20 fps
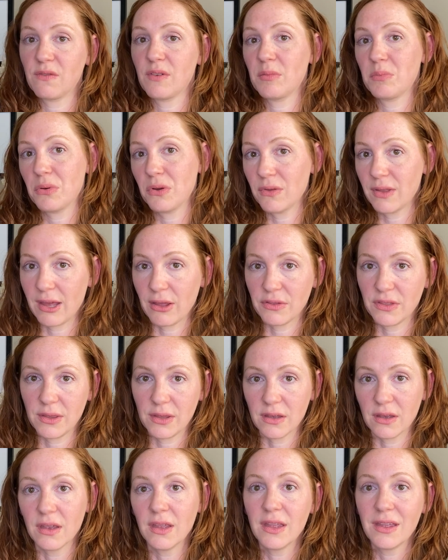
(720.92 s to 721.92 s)
and pull out
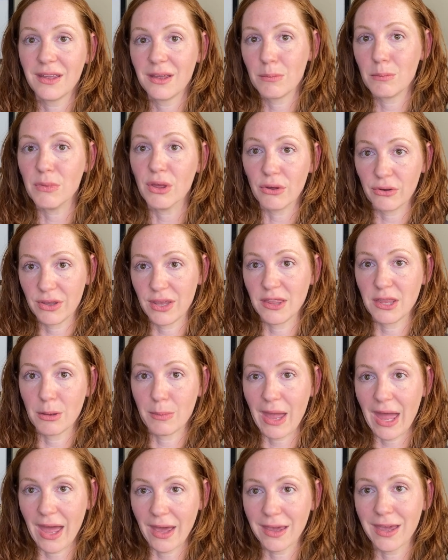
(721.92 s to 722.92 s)
the milk in the
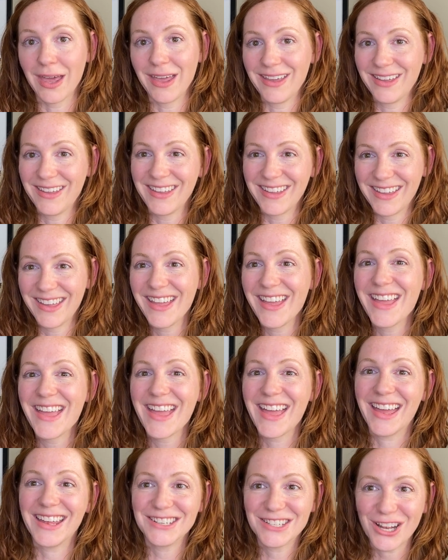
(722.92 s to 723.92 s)
back
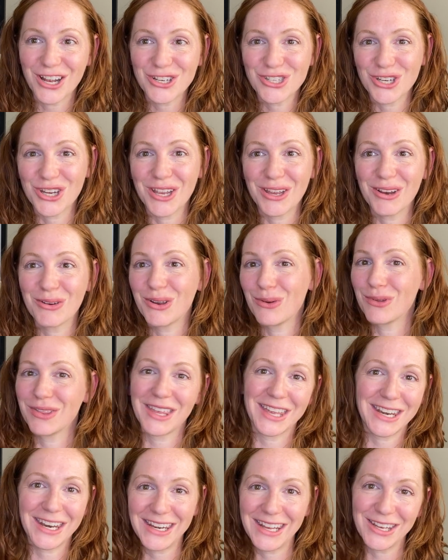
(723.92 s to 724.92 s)
and touch it
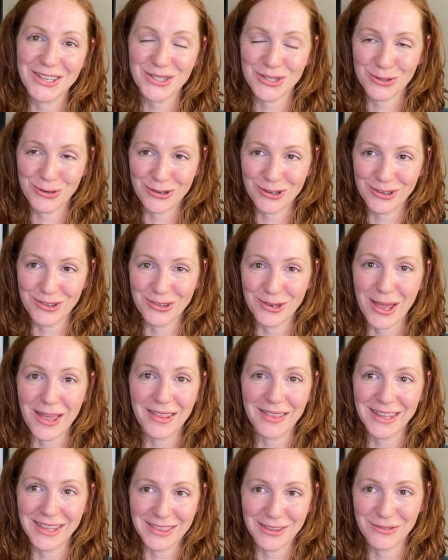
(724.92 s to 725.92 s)
within any certain
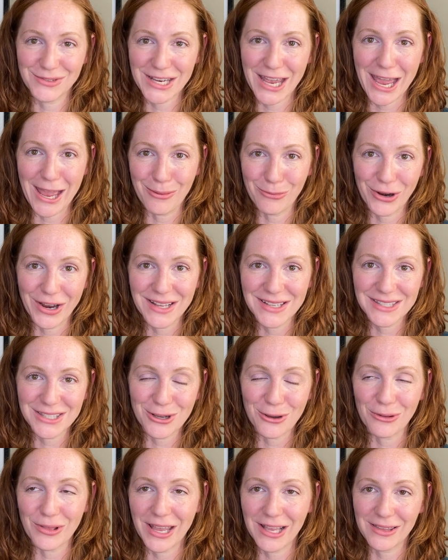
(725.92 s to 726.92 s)
length of time, right?
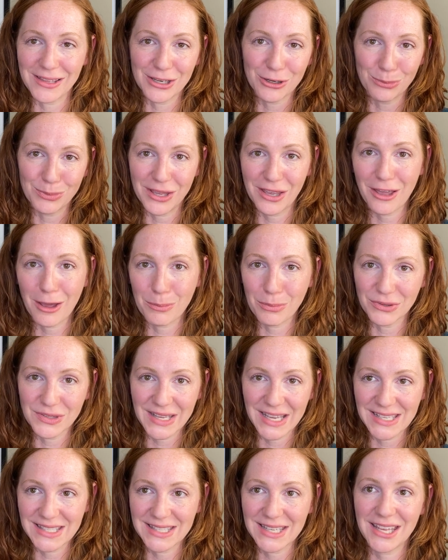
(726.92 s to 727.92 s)
So likely it'll be a couple
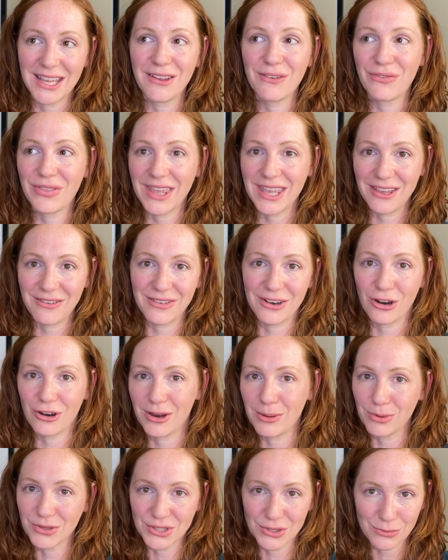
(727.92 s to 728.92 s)
days if they even are
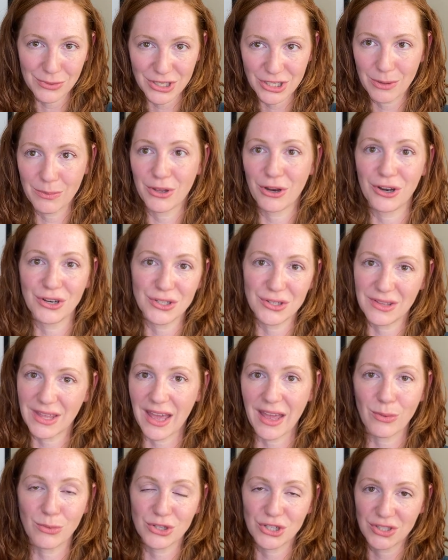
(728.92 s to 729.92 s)
able to reach up there and do
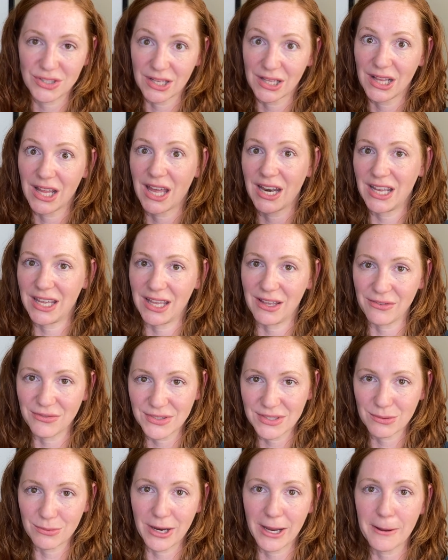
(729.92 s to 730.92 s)
that, which is a lot of
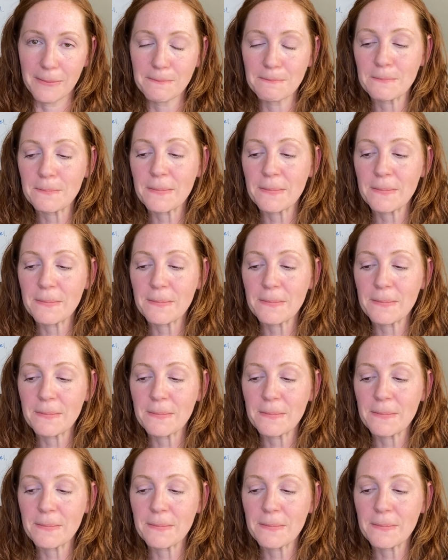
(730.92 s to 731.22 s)
ifs, right?